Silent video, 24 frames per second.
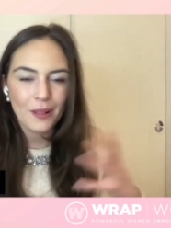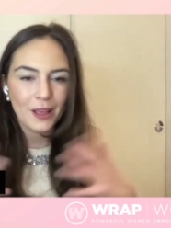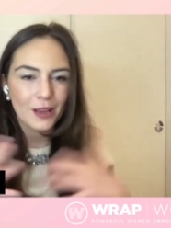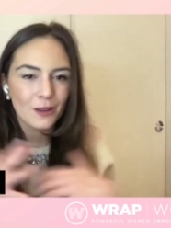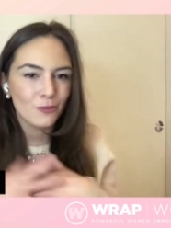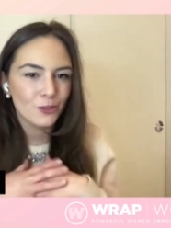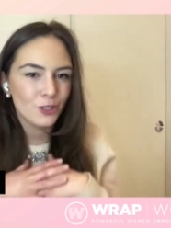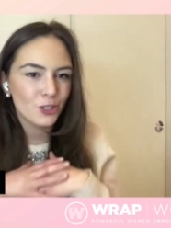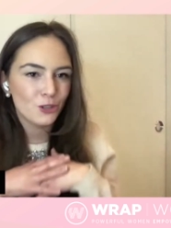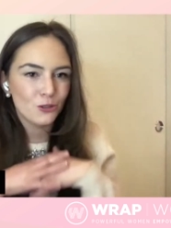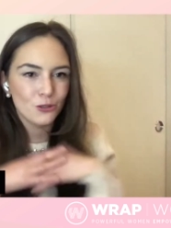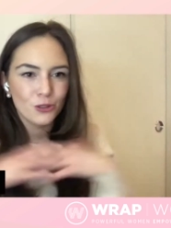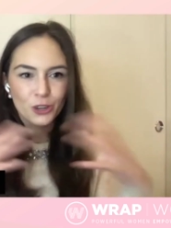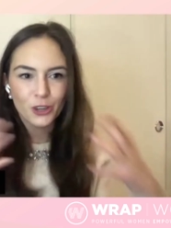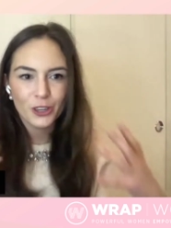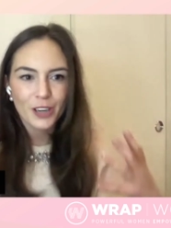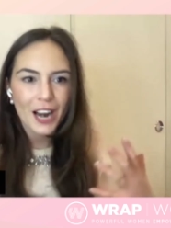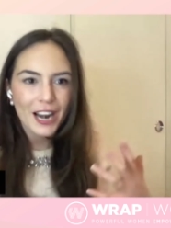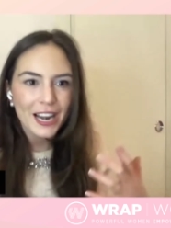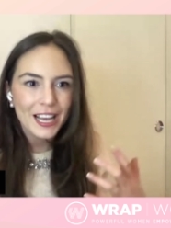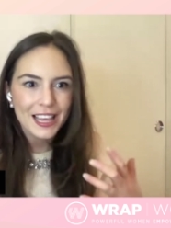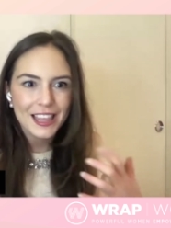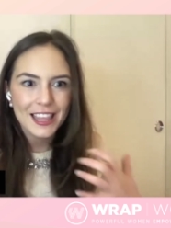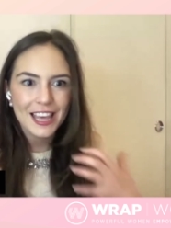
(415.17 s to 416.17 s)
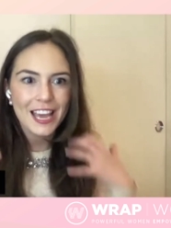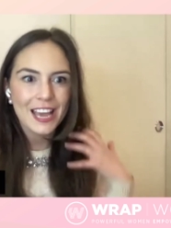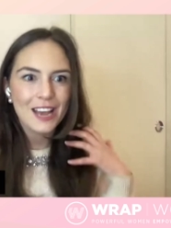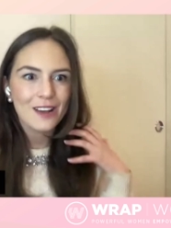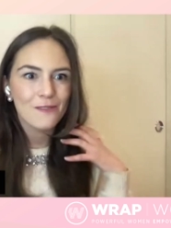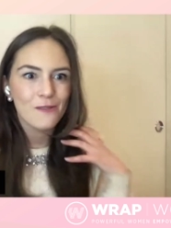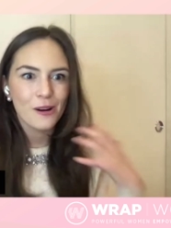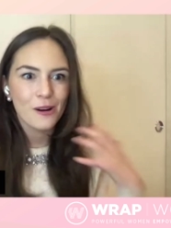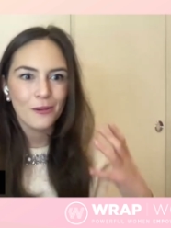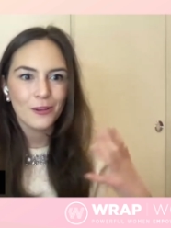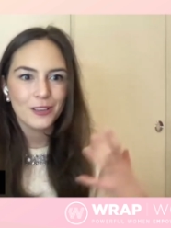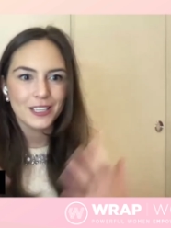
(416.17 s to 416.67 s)
Like, did you learn anything?
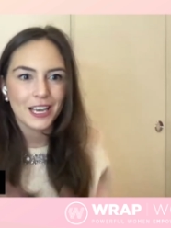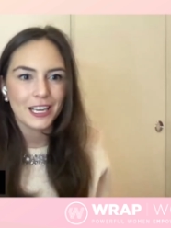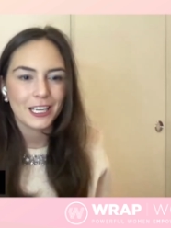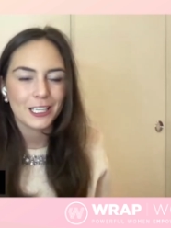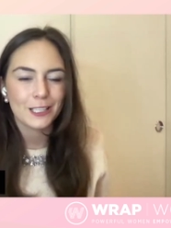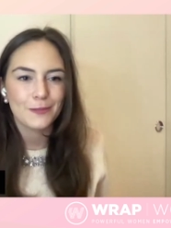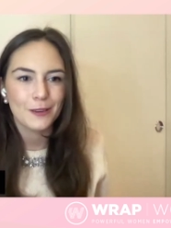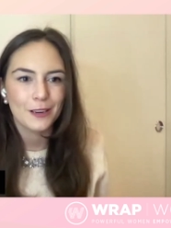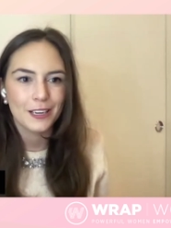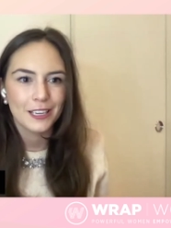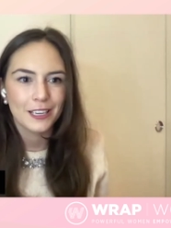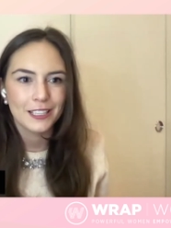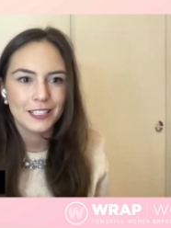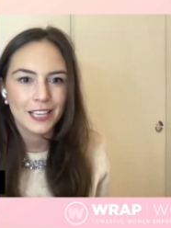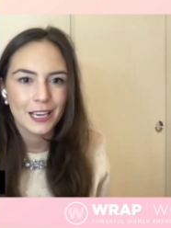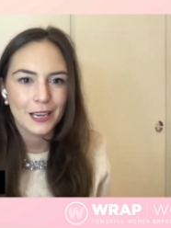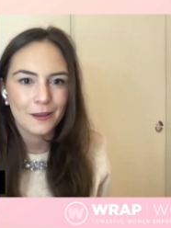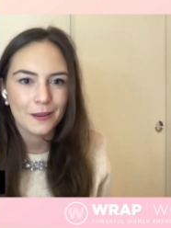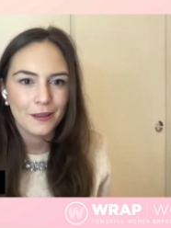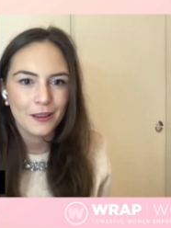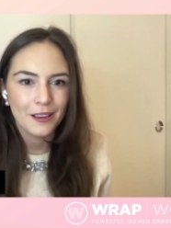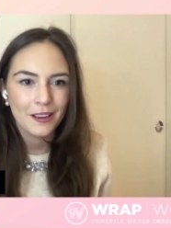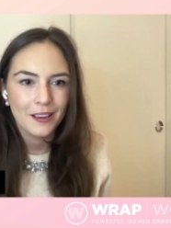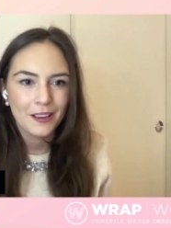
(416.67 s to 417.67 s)
What was that experience like?